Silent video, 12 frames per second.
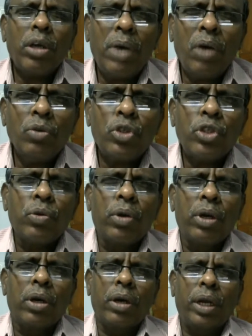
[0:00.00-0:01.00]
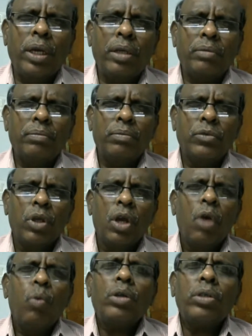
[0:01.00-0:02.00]
amounts to learning?
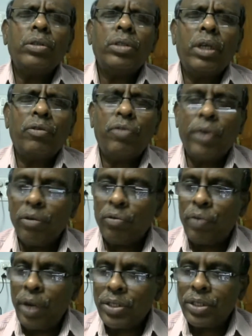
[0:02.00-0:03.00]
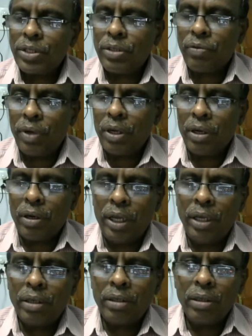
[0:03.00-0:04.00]
What are the different phases of learning?